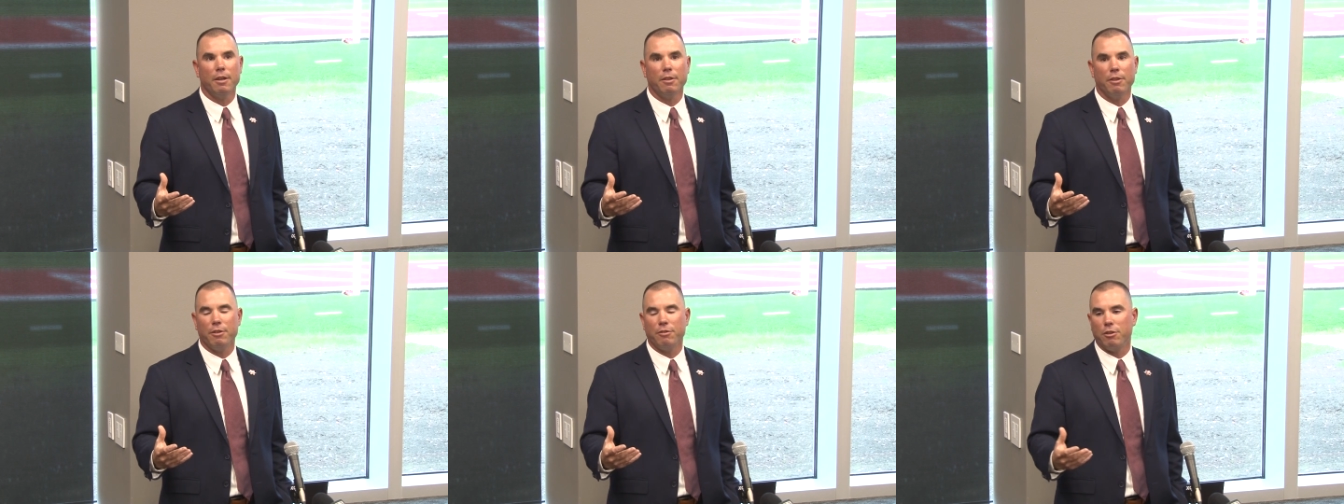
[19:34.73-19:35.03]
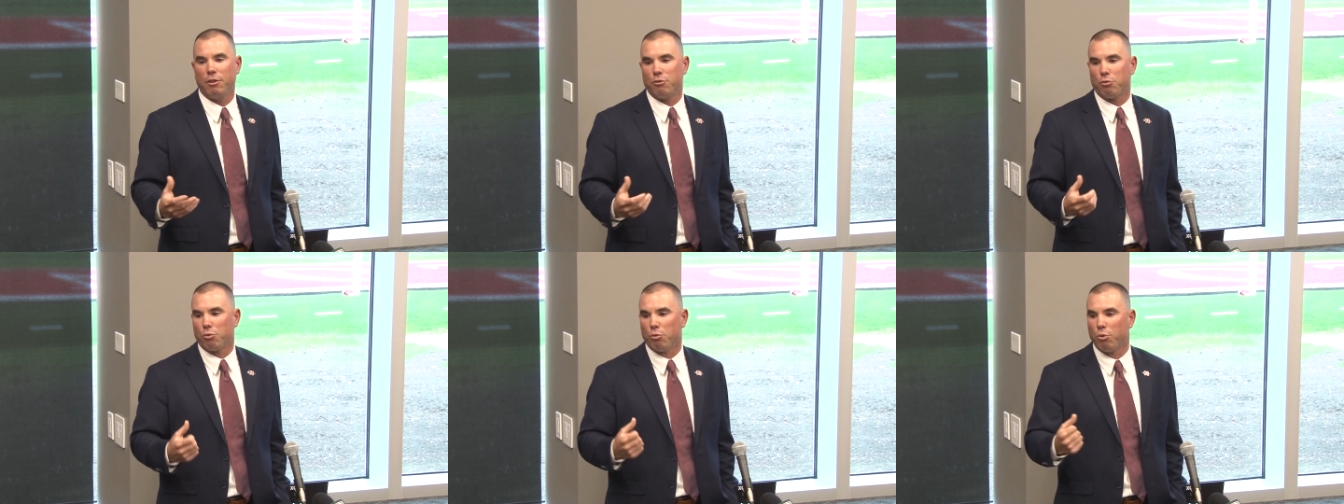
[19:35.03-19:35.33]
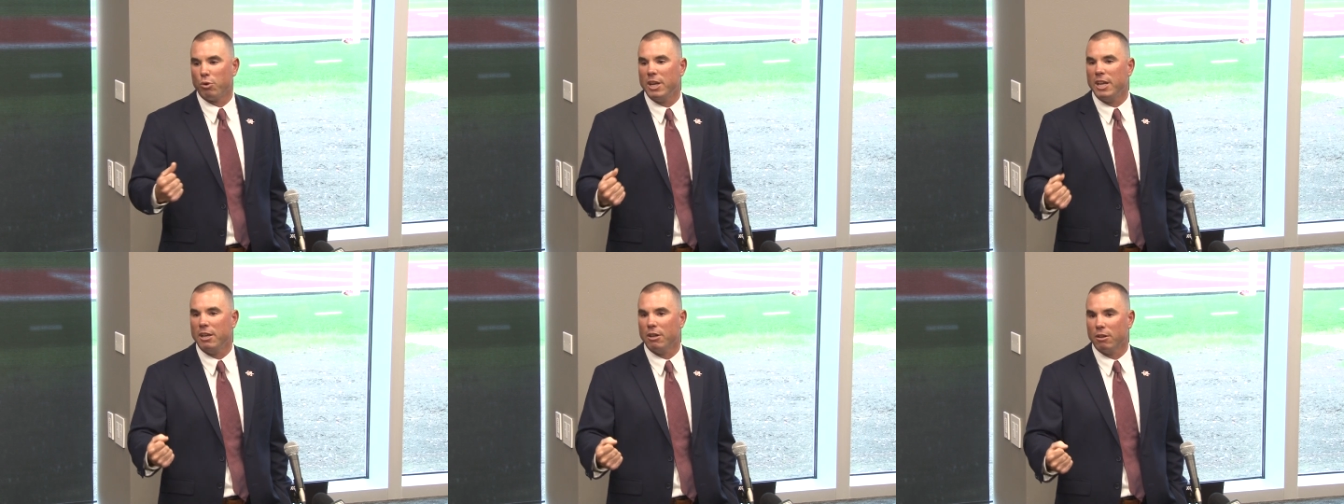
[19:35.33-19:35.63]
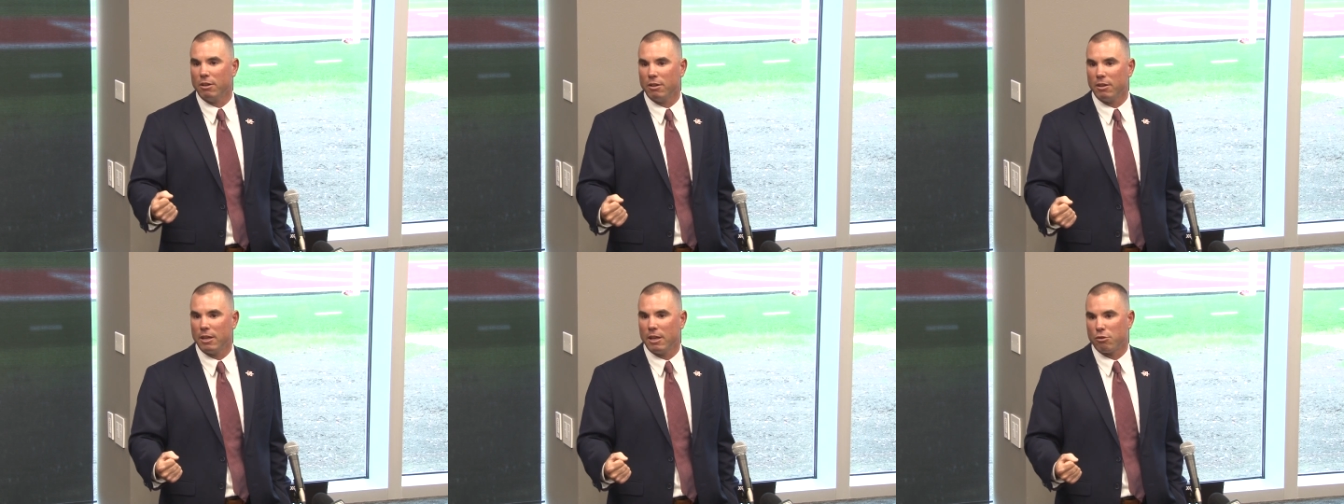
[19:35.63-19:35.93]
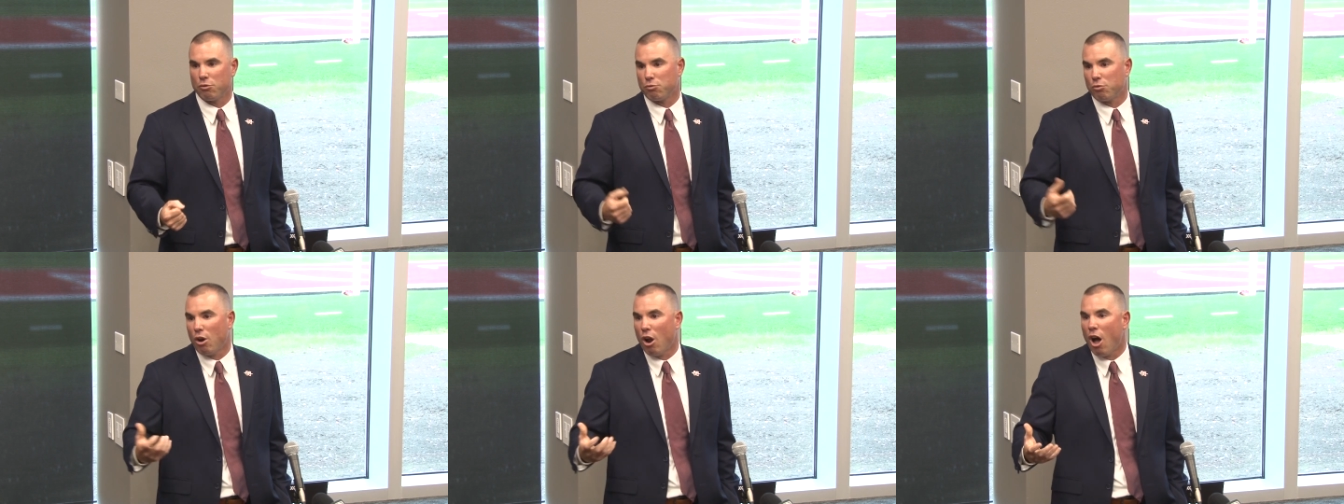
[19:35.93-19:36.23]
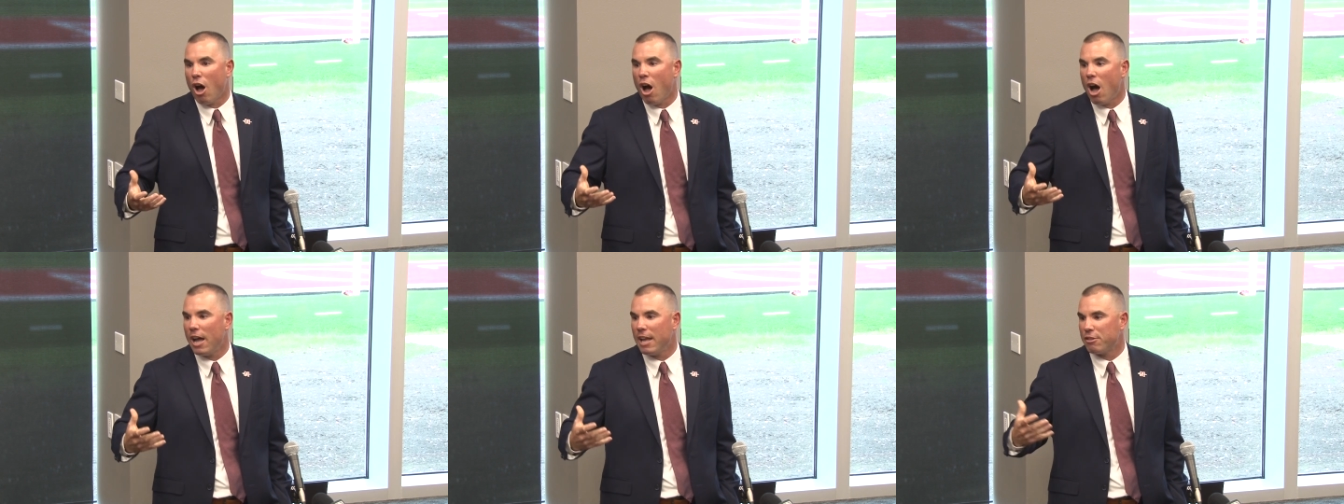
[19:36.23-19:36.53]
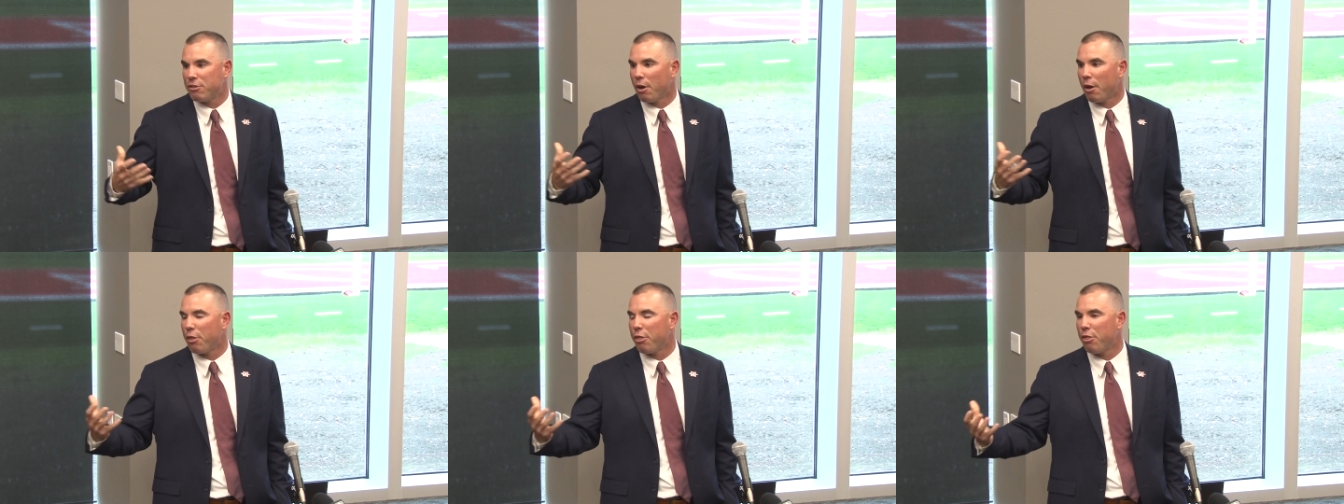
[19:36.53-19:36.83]
This, it's real. It's raw.
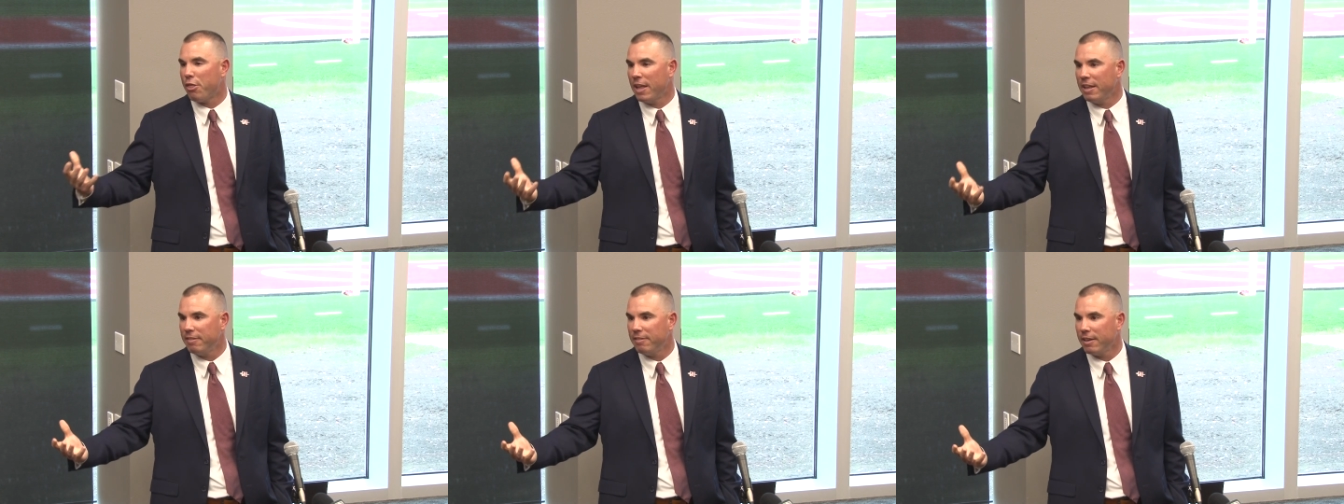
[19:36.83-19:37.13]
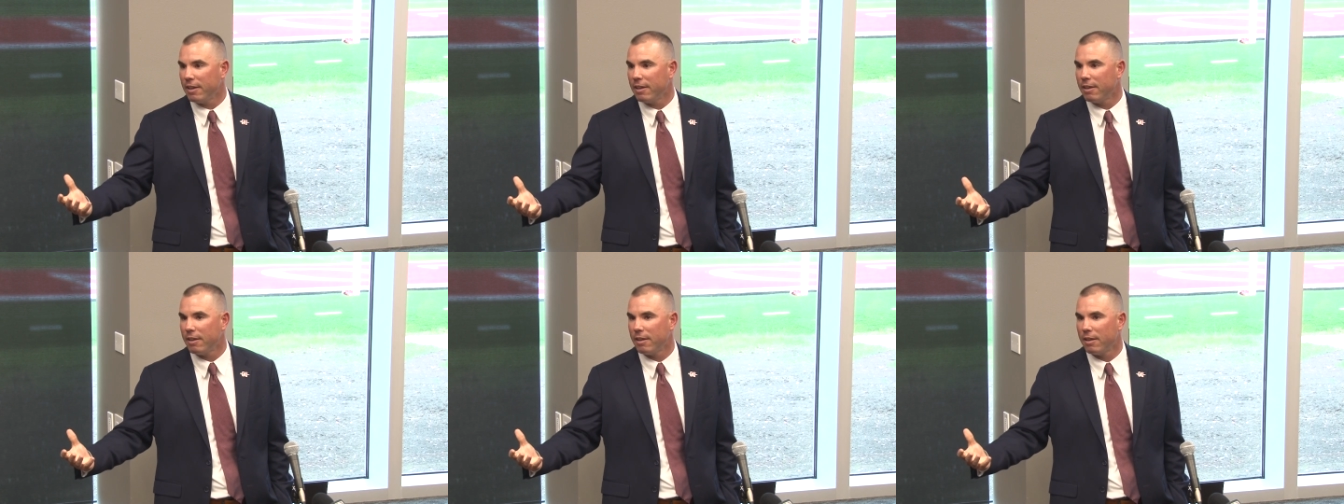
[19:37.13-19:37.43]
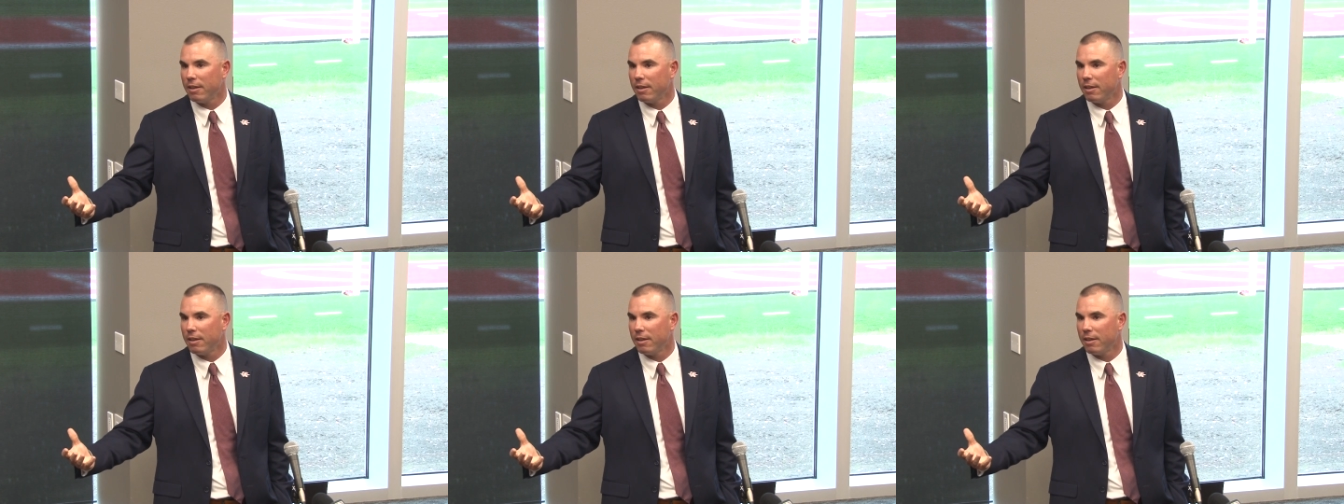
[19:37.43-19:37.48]
It's authentic.